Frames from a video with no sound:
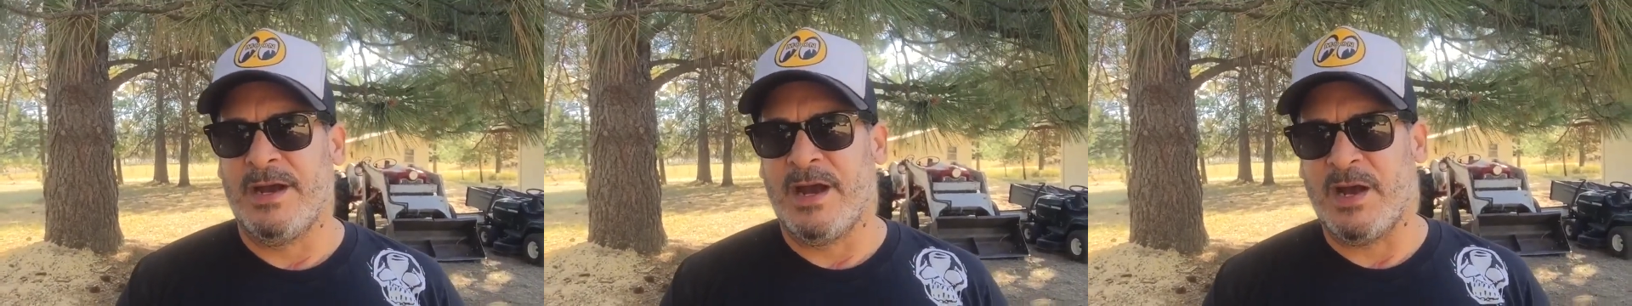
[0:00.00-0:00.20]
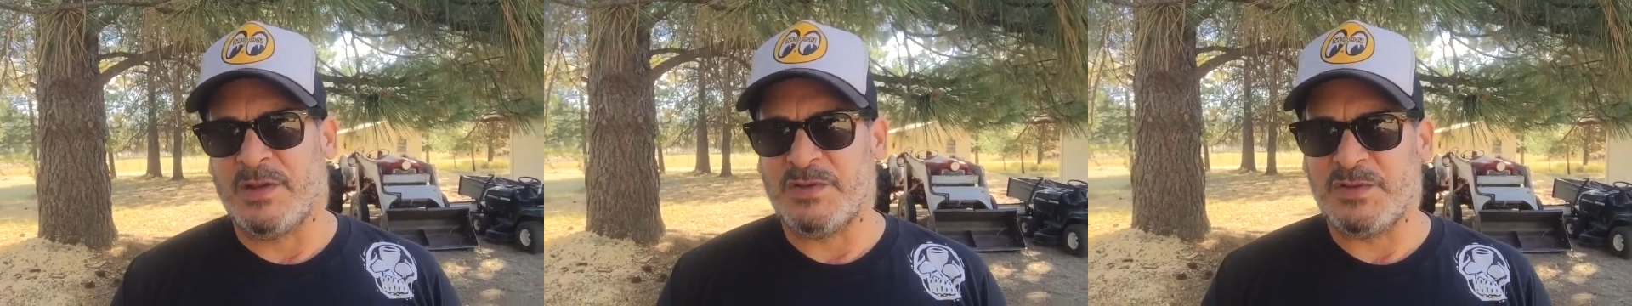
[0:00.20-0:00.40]

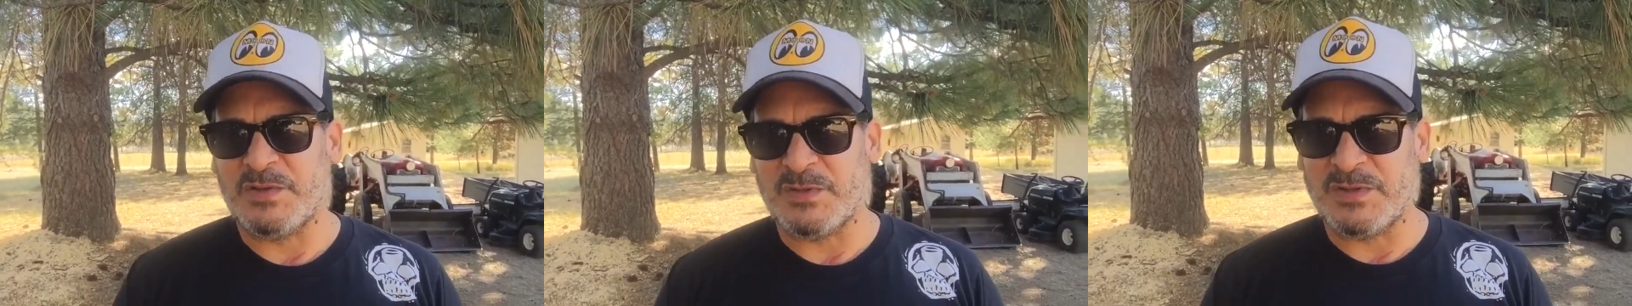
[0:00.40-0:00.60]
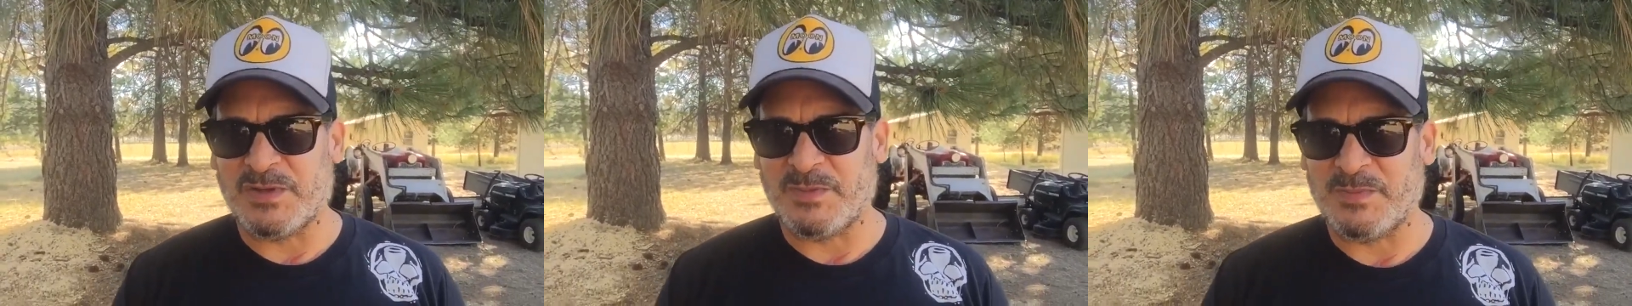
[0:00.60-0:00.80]
I'll do
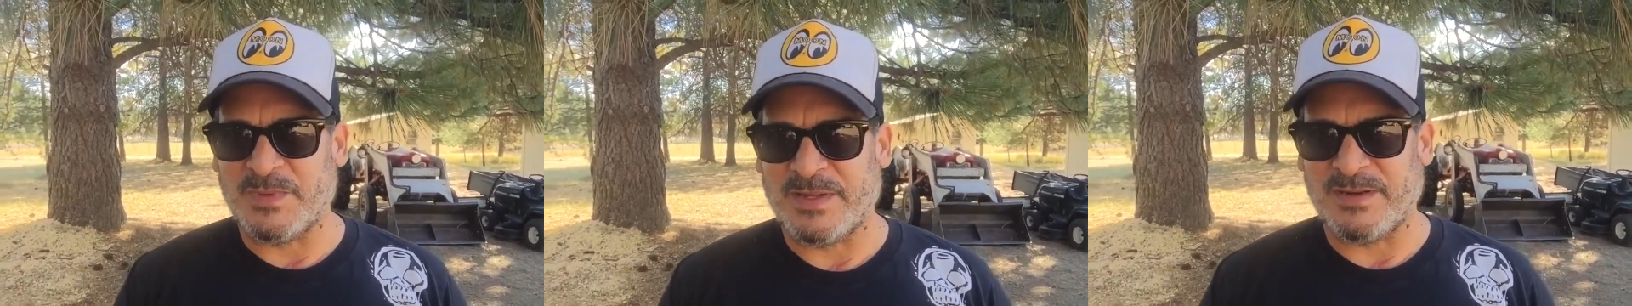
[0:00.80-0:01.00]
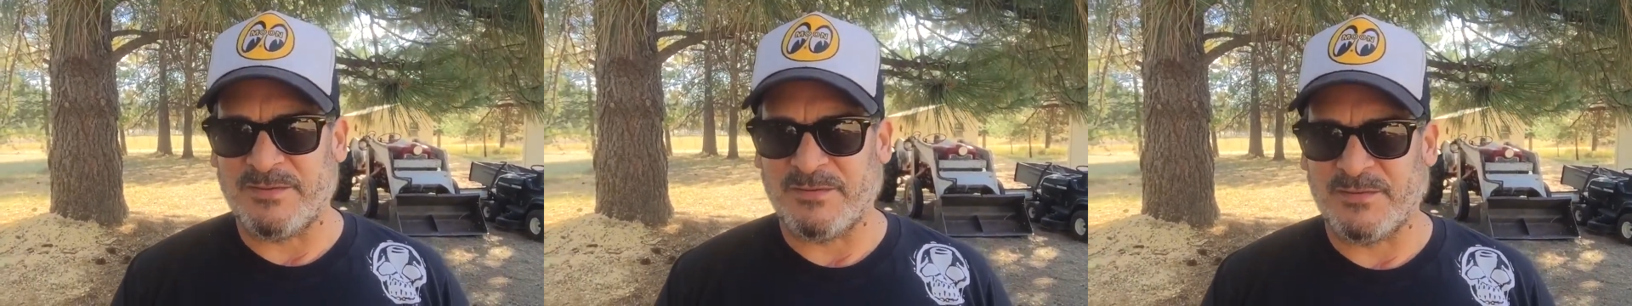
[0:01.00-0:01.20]
a little
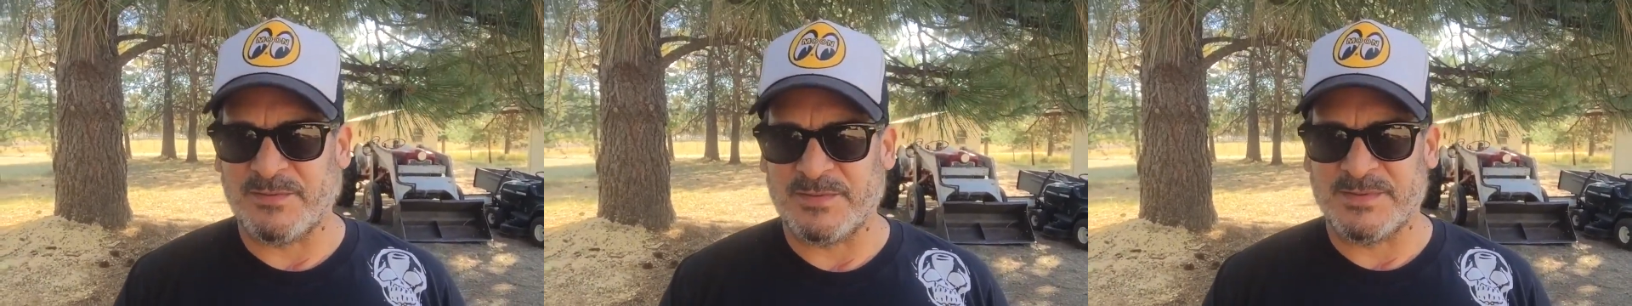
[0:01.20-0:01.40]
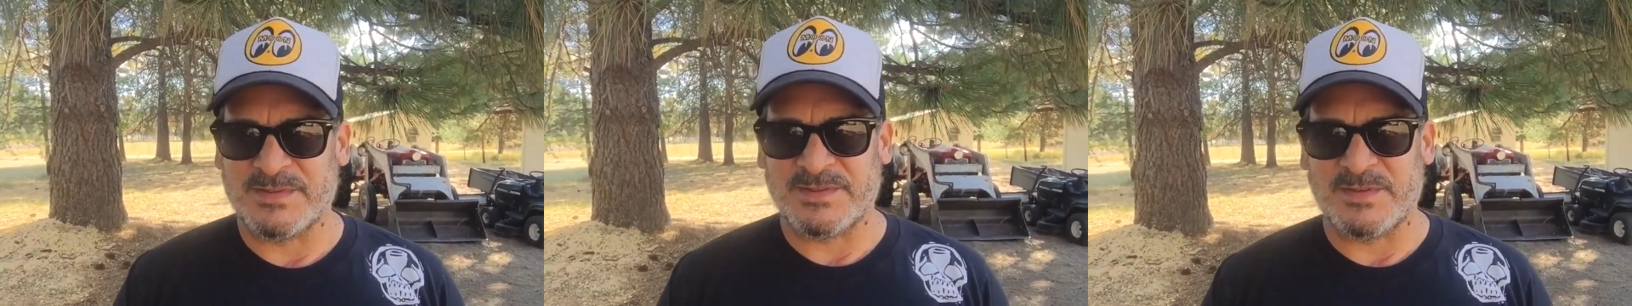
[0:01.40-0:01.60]
bit of
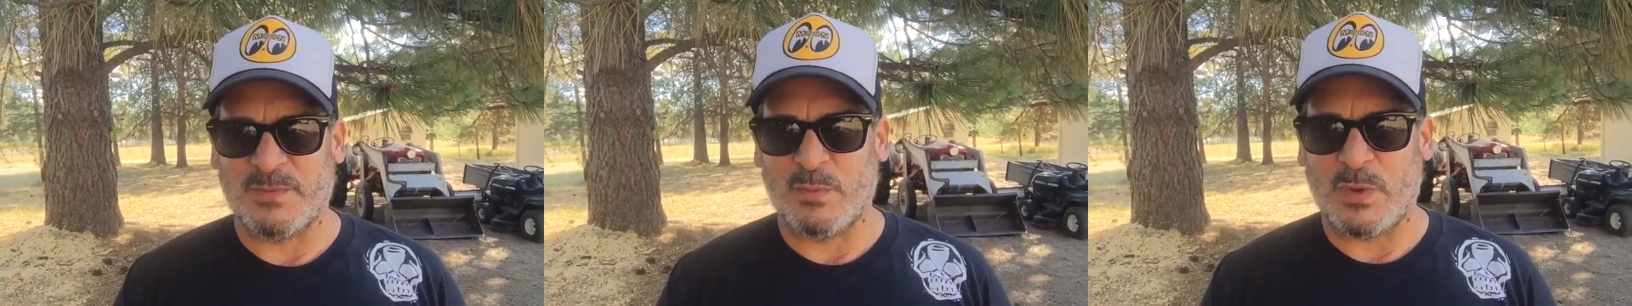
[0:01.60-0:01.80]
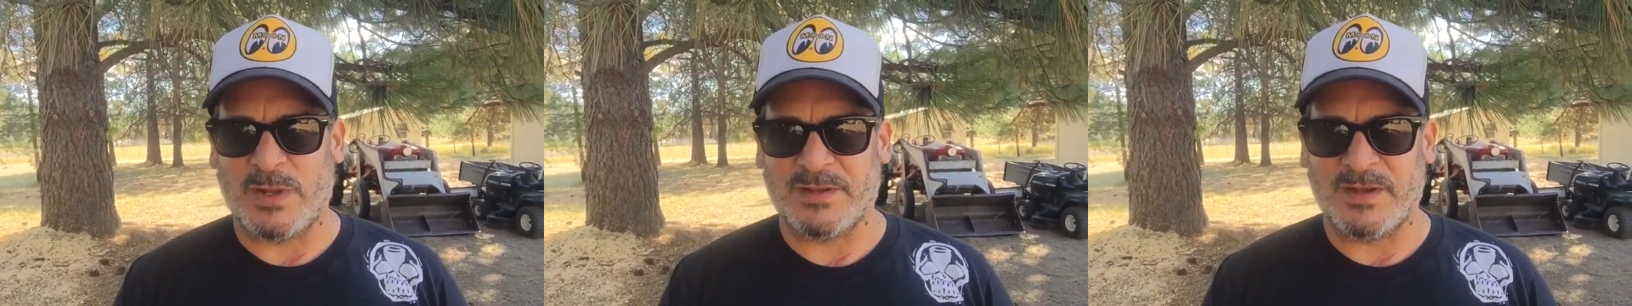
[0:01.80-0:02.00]

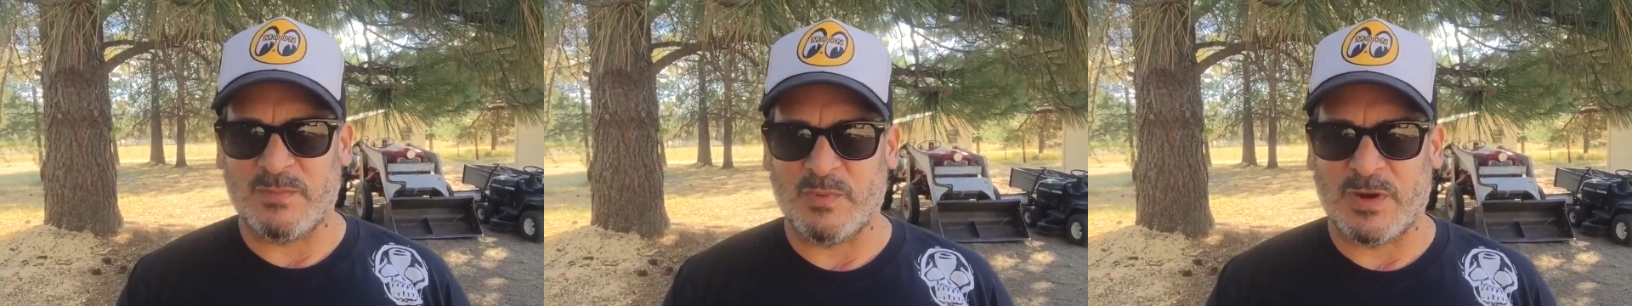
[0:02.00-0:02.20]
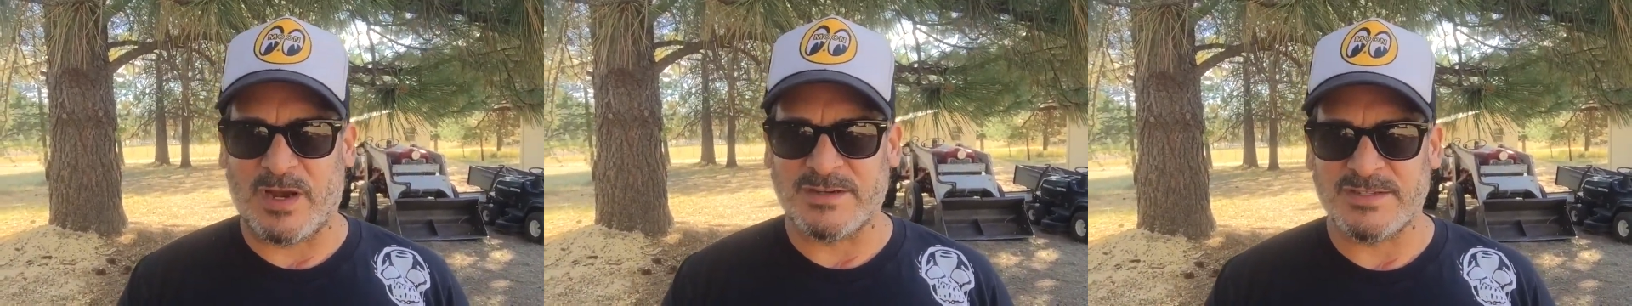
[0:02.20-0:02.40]
some welding
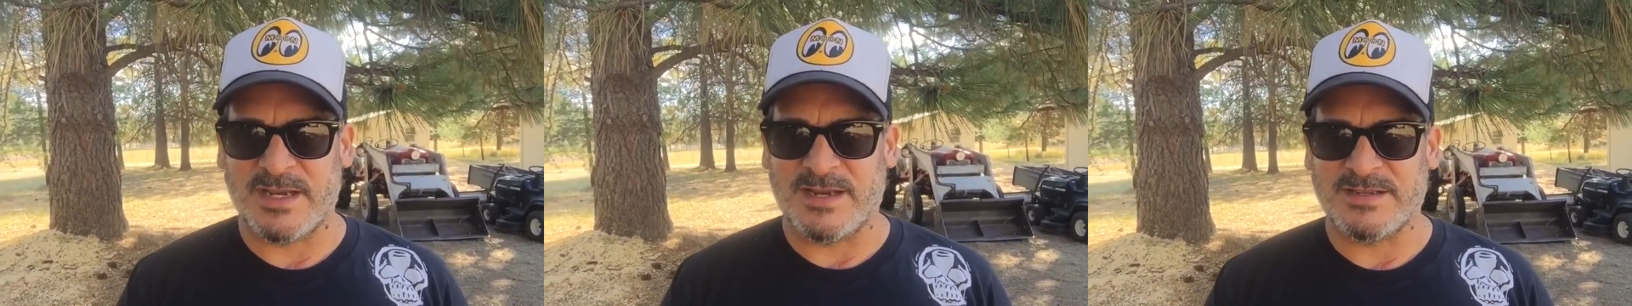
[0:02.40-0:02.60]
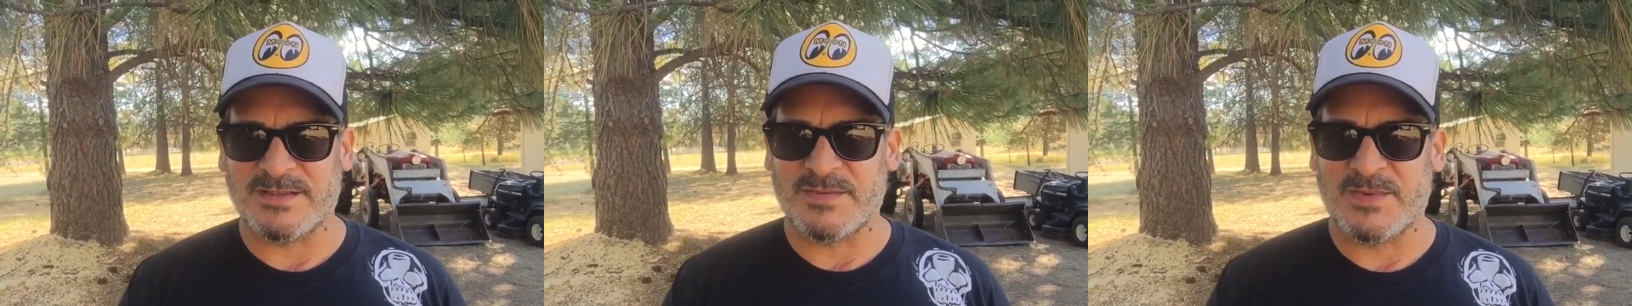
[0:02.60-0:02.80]

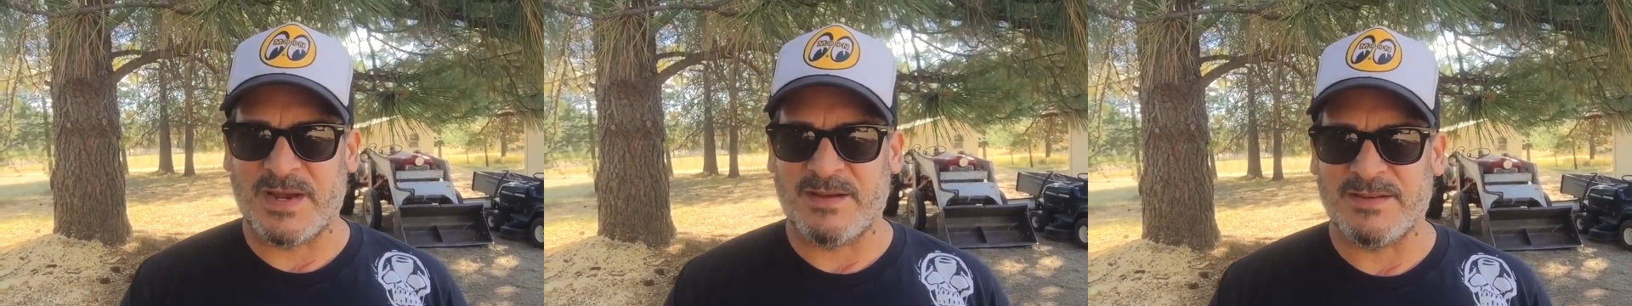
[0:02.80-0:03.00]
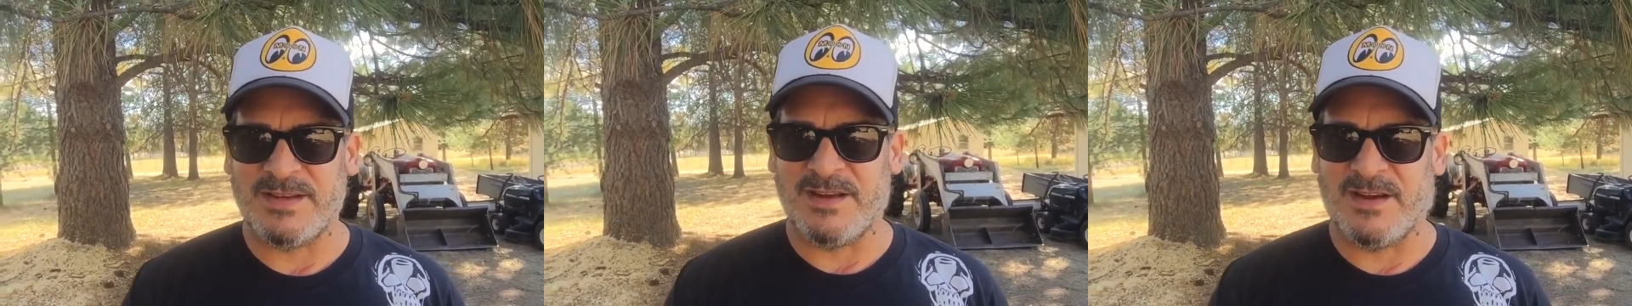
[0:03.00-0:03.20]
projects
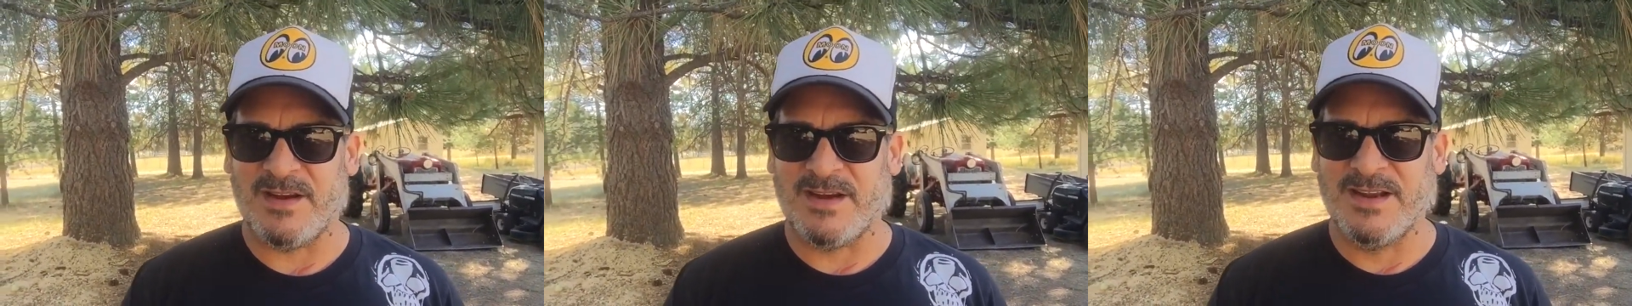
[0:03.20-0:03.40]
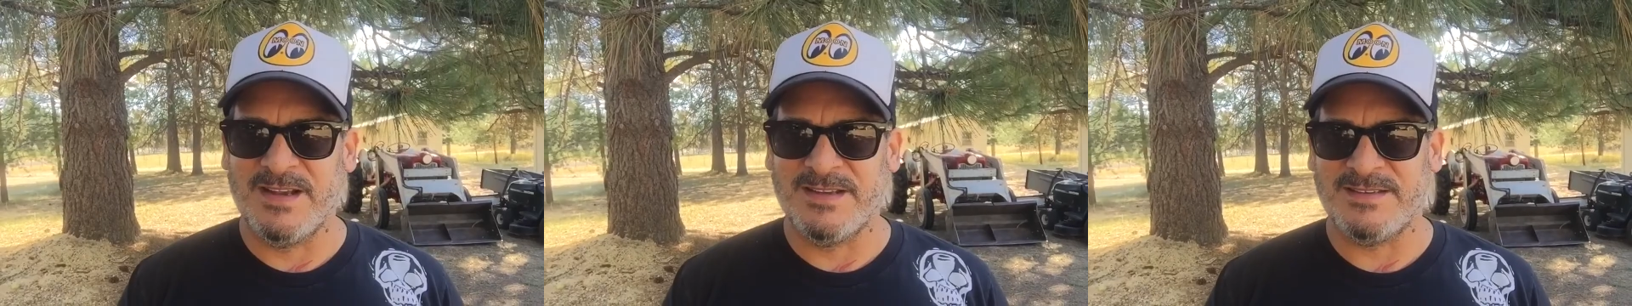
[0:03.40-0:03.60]
around here.